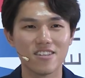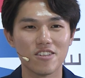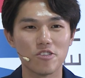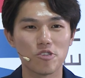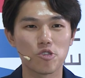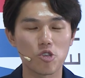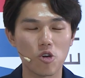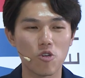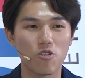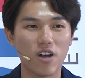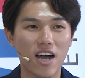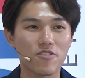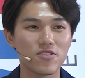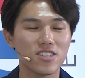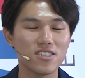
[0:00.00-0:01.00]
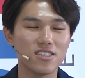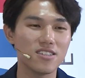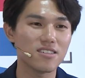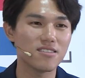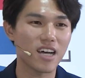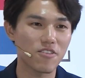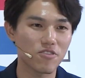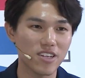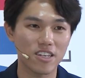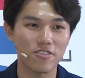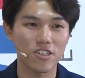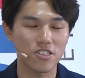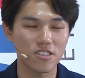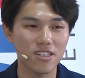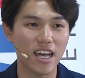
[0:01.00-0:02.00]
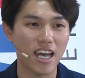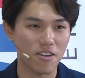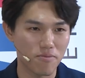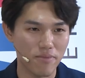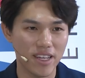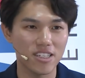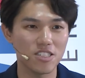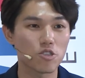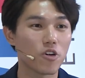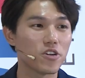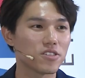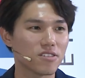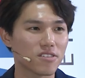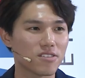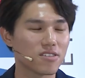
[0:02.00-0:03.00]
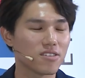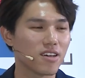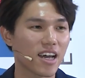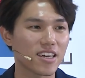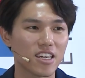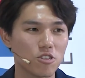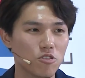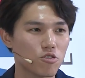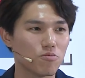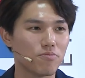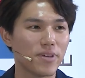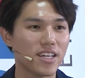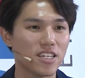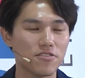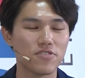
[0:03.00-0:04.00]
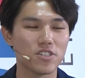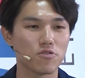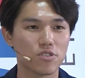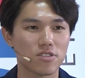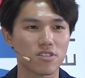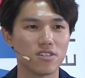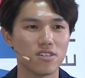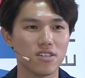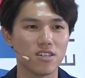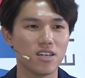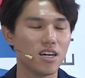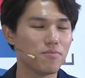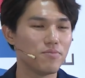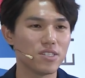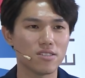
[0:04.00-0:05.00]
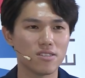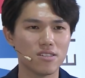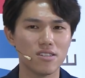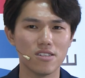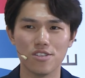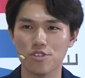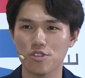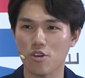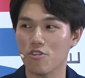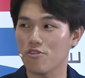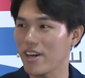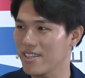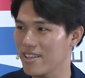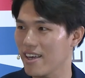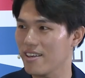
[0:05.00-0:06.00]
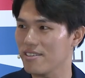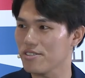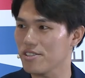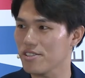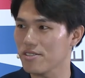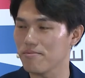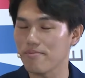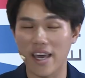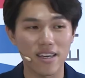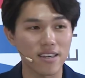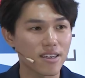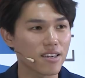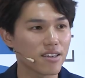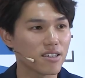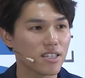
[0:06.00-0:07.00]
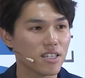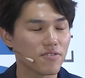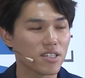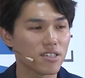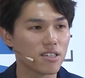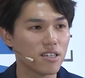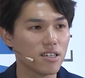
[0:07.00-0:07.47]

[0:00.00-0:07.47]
So after I graduated, I have many choices. I can go to many fields, business or finance, banking even.